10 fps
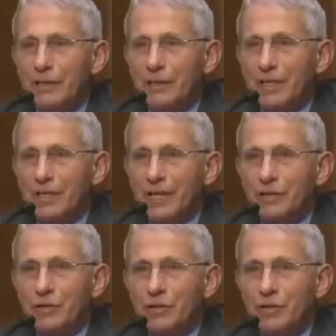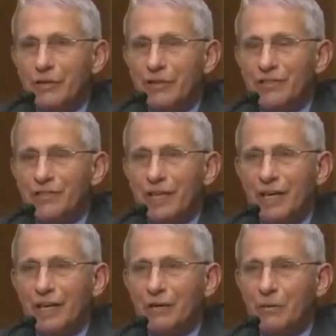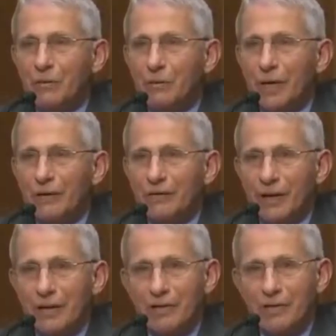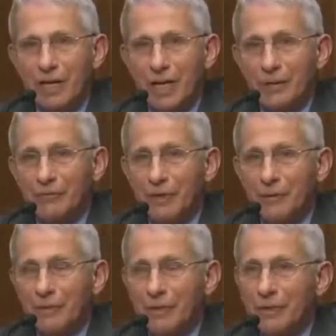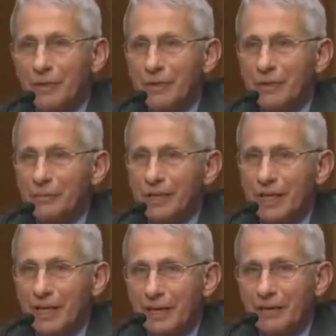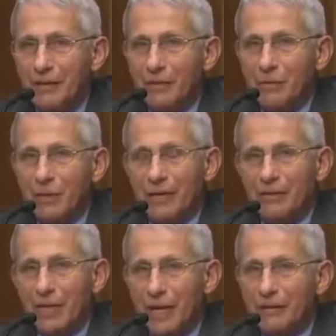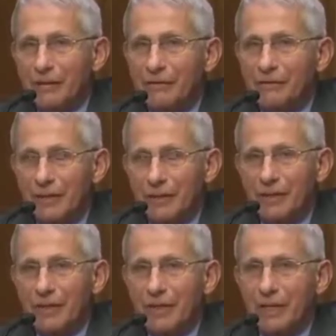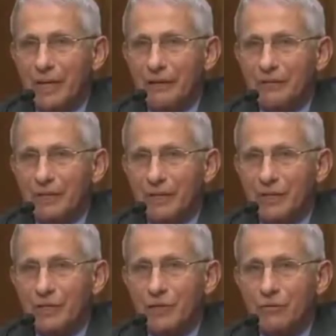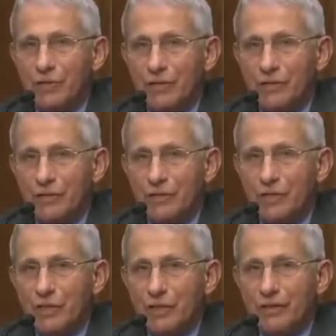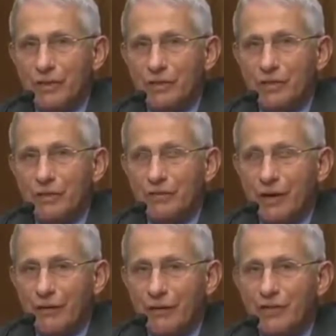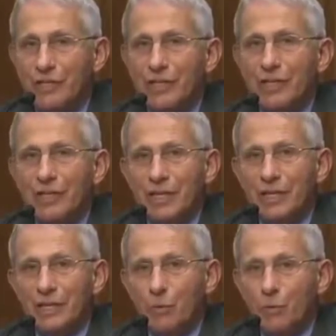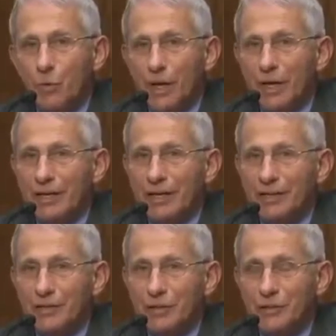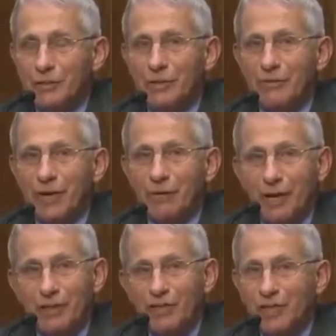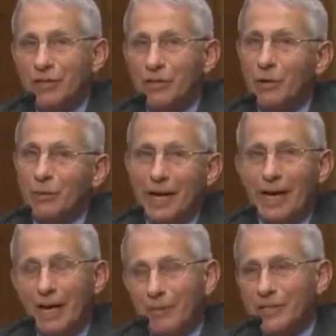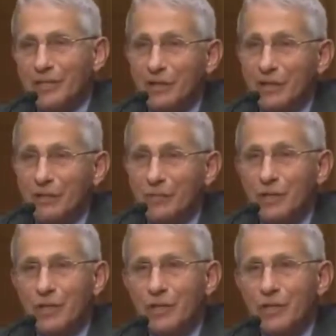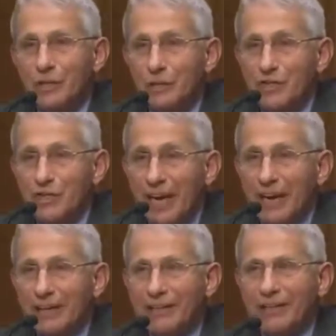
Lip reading: agree that you should investigate where the virus came from. But again, we have not funded gain-of-function research on this virus in the Wuhan Institute of Virology, no matter how many times you say it.